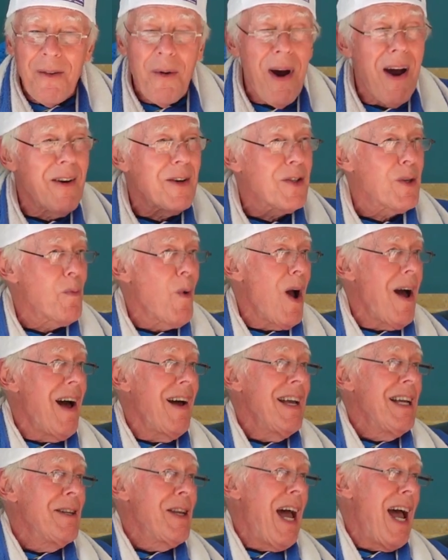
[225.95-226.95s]
Whereas
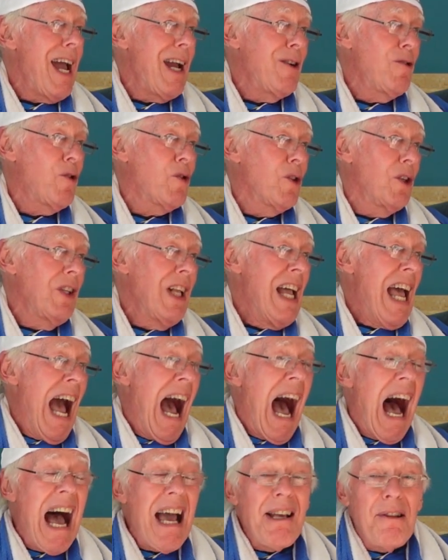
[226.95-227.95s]
moi, Nigel,
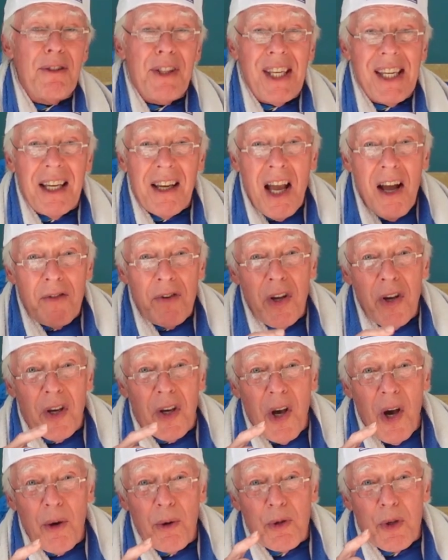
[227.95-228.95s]
I think
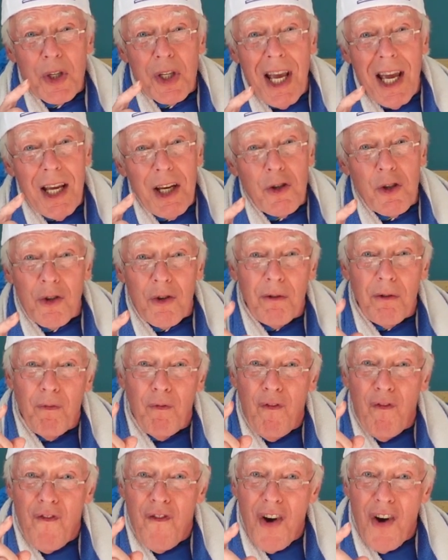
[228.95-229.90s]
negotiation